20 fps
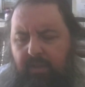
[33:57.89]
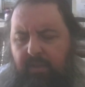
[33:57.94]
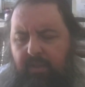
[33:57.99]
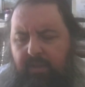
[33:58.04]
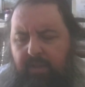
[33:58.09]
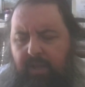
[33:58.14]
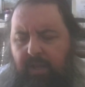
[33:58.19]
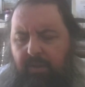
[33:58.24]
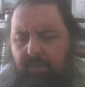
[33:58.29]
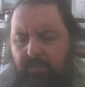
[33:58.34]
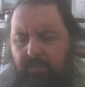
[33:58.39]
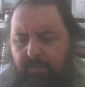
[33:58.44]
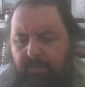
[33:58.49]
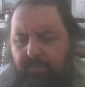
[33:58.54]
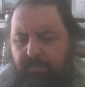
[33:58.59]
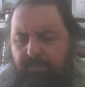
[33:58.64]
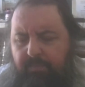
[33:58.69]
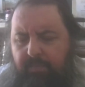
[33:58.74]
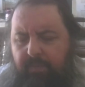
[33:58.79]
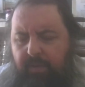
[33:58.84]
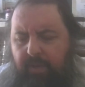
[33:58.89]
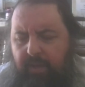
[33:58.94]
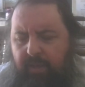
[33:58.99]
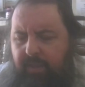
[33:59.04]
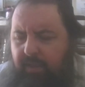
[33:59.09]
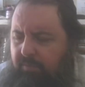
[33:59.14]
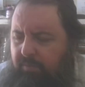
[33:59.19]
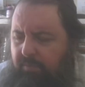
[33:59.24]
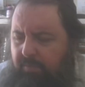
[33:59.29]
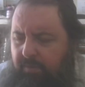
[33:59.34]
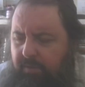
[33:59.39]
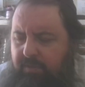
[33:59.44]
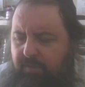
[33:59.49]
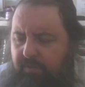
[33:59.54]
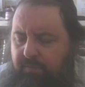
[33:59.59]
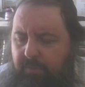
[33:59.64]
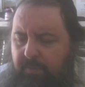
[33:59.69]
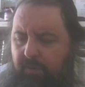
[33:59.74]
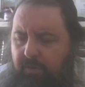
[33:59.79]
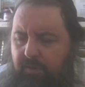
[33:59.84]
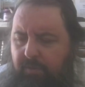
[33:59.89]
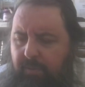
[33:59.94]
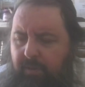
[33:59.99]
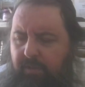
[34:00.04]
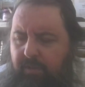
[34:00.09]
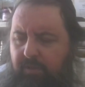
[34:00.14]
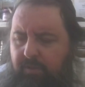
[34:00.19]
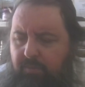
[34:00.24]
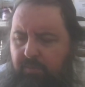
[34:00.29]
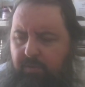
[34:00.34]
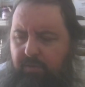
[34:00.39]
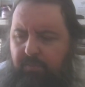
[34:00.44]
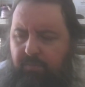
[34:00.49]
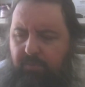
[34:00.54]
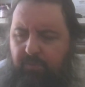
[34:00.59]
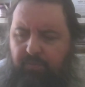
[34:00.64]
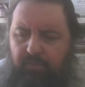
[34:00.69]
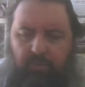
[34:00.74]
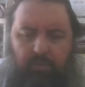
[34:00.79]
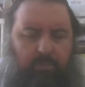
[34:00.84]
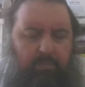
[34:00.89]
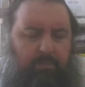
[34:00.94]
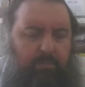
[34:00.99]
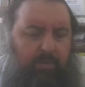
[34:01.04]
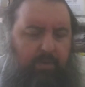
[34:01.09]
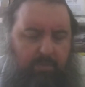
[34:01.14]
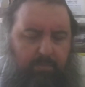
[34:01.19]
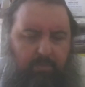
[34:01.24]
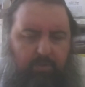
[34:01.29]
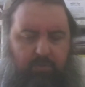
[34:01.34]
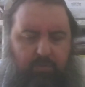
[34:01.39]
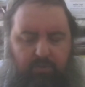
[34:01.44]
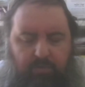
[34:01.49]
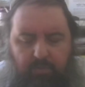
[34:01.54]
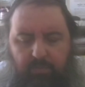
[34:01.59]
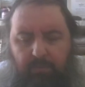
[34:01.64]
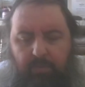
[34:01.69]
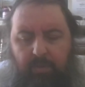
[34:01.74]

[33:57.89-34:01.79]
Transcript: Now, I think we must have spoken about this once before, but I'm not sure.